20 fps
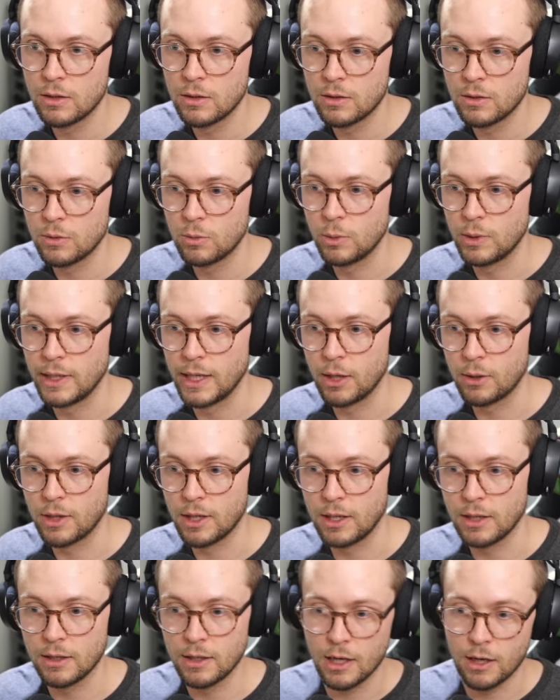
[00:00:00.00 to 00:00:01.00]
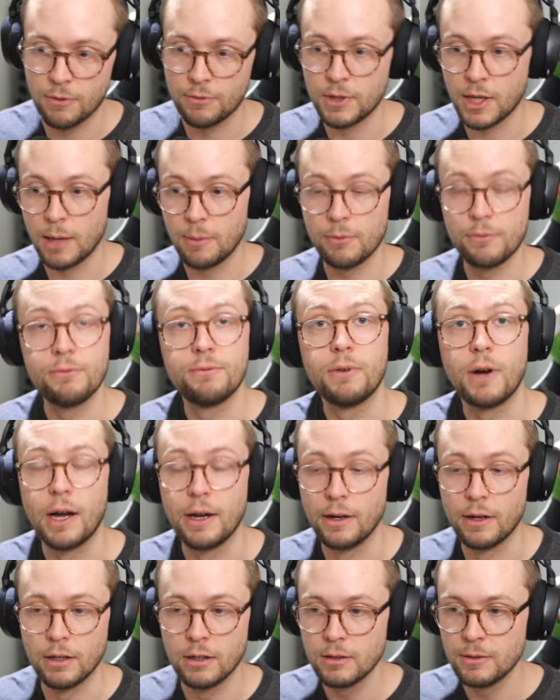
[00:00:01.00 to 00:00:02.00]
we now get of type
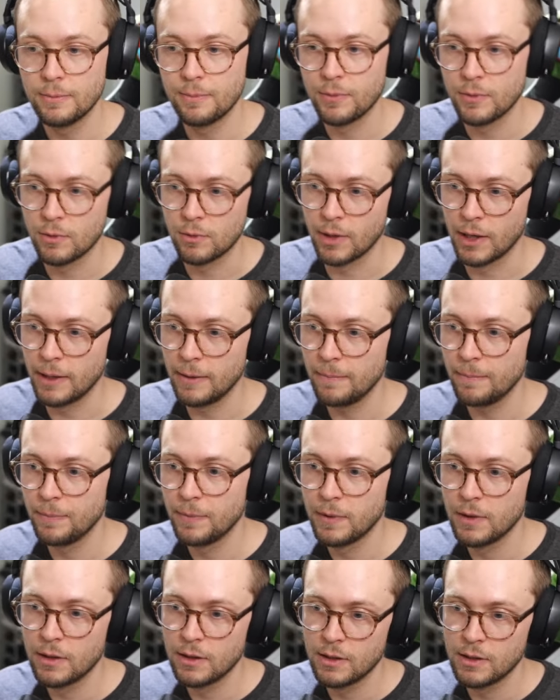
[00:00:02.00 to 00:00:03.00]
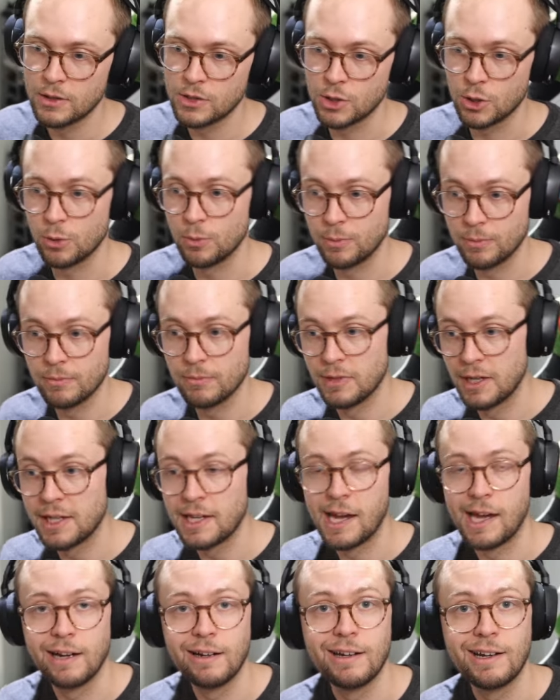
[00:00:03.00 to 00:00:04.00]
fire, right? So
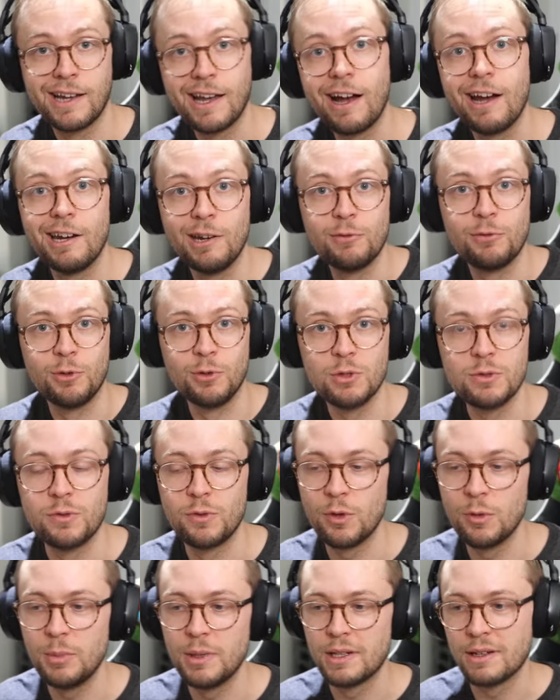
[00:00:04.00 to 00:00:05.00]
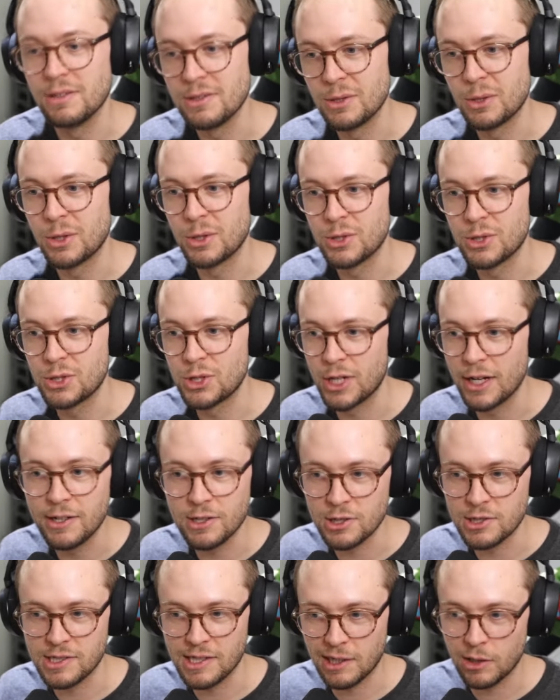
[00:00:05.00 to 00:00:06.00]
again, kind of useful because you can just change
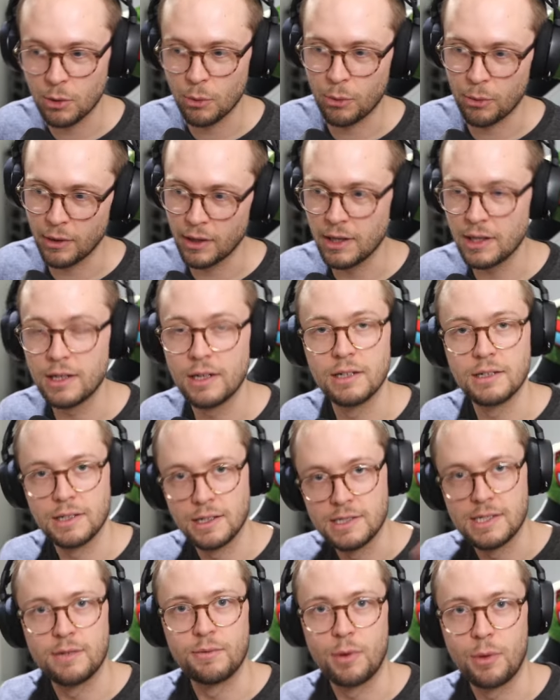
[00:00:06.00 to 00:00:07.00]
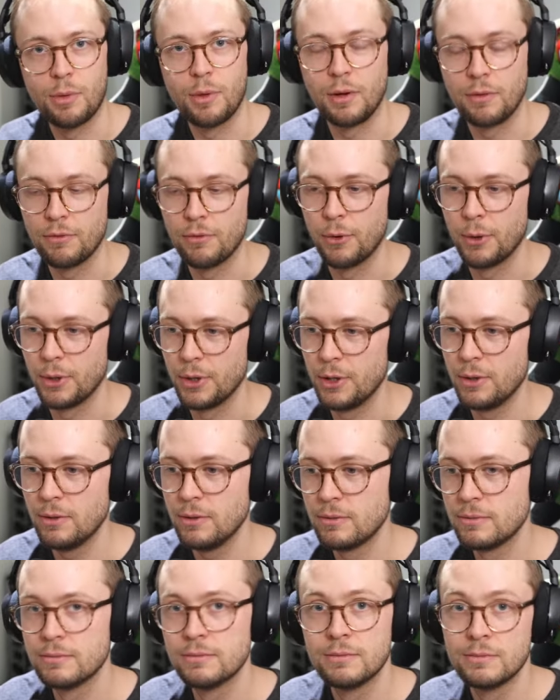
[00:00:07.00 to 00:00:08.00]
a single thing and it does everything for you.
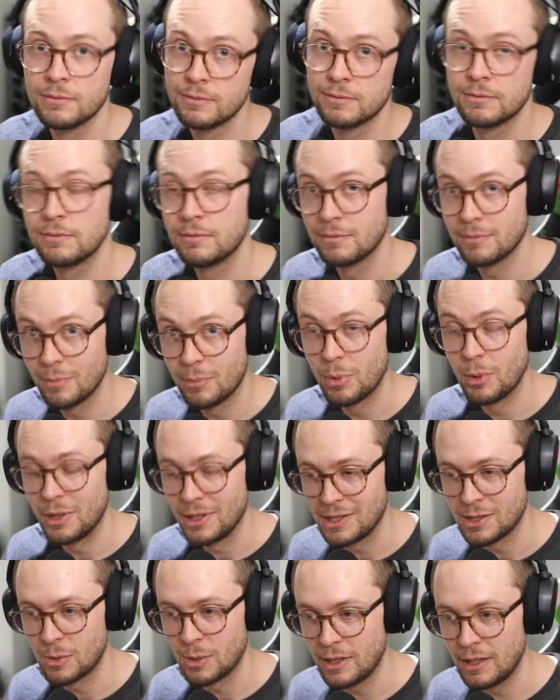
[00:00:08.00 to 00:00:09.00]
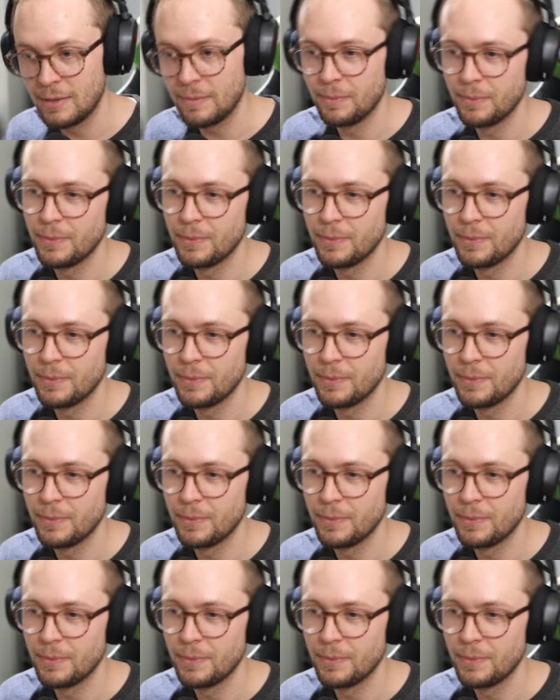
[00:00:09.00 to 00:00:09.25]
Pretty sweet.